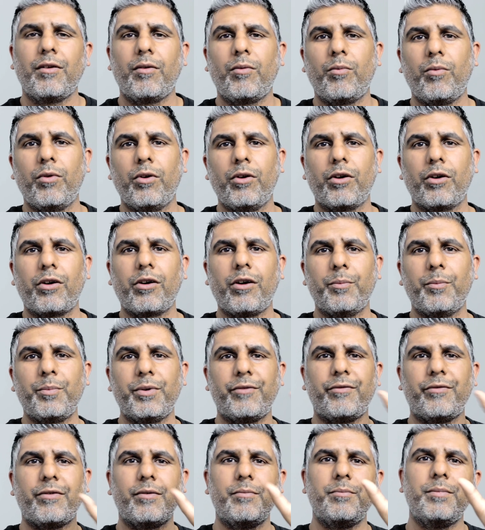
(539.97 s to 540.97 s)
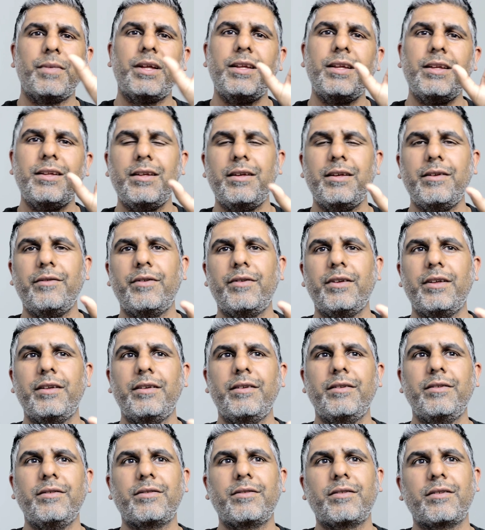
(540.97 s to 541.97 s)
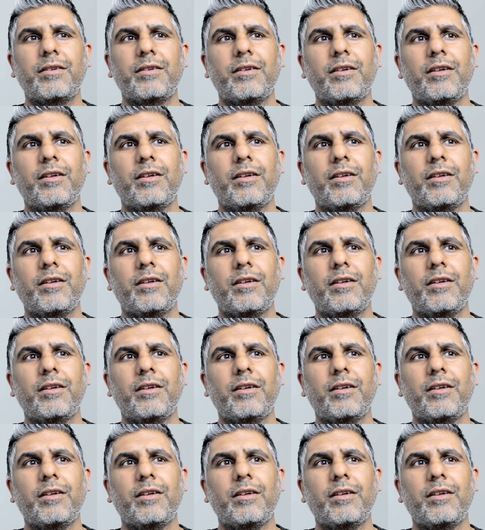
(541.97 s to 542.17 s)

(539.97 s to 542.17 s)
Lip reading: were copied from mini DVs